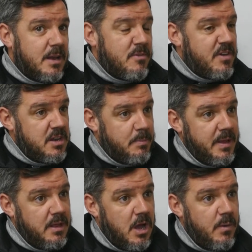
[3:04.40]
we've had an
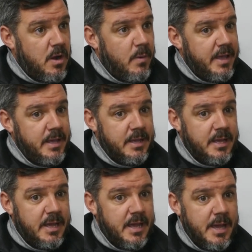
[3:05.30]
appeal go our way.
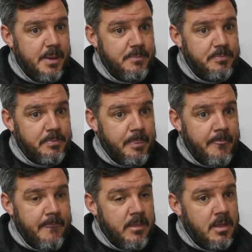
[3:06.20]
um,
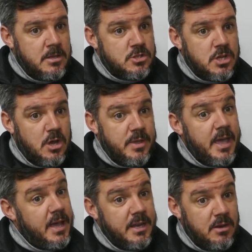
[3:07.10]
So
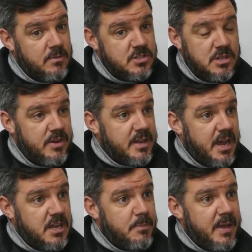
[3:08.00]
yeah, and then obviously the red
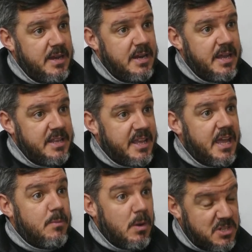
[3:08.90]
card, the penalty late in the
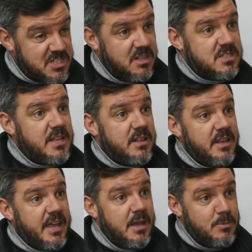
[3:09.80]
game, where we still stayed in
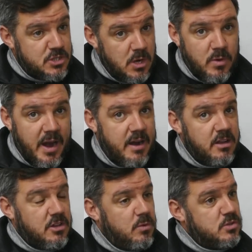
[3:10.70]
the game, we showed
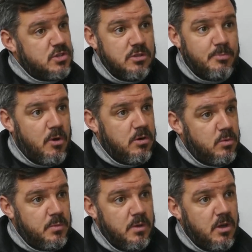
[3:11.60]
character. It wasn't like Boreham
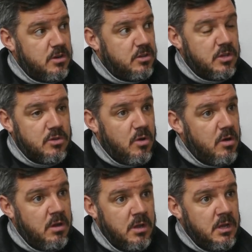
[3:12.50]
Wood were knocking on the
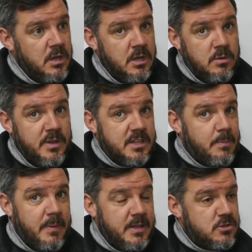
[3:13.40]
door. We had
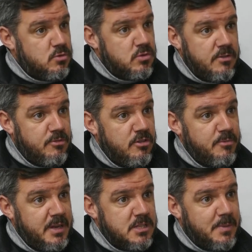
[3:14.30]
to play forty-five
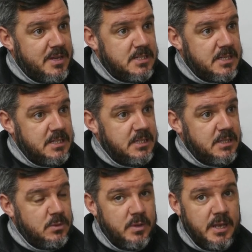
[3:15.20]
minutes basically
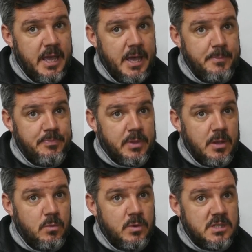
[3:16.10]
with um,
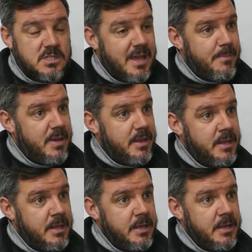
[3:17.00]
with ten men,